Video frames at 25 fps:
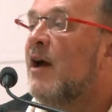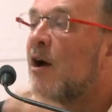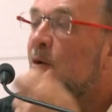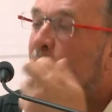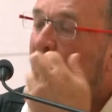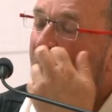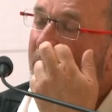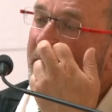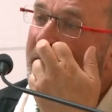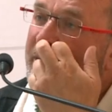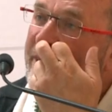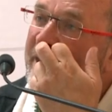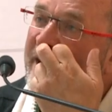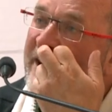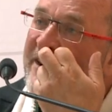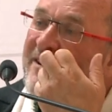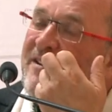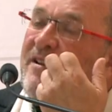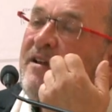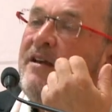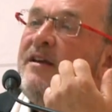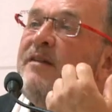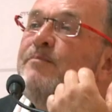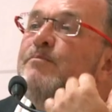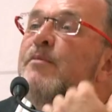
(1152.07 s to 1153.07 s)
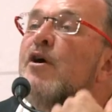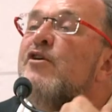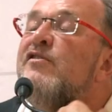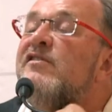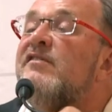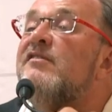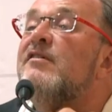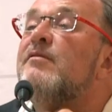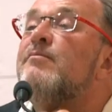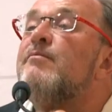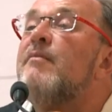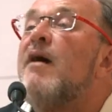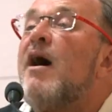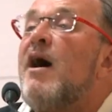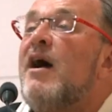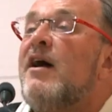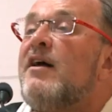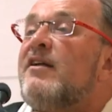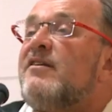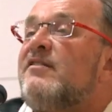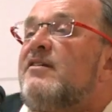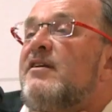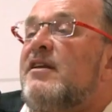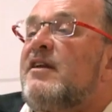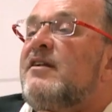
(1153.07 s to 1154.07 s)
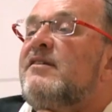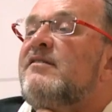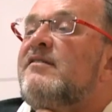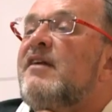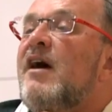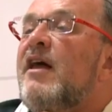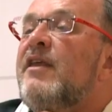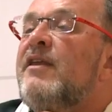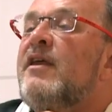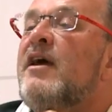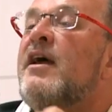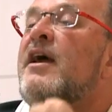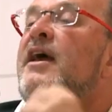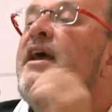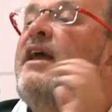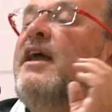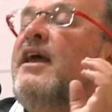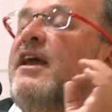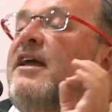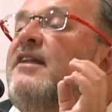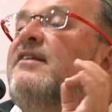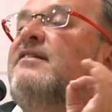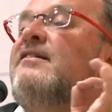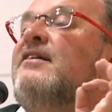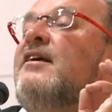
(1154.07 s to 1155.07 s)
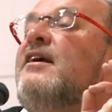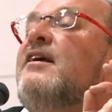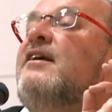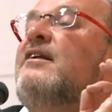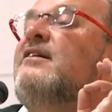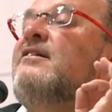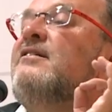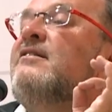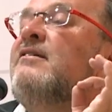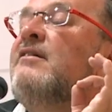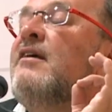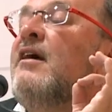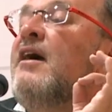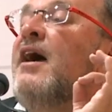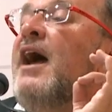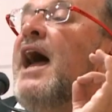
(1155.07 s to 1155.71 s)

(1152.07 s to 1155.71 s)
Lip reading: One of the things he most admires in his son is his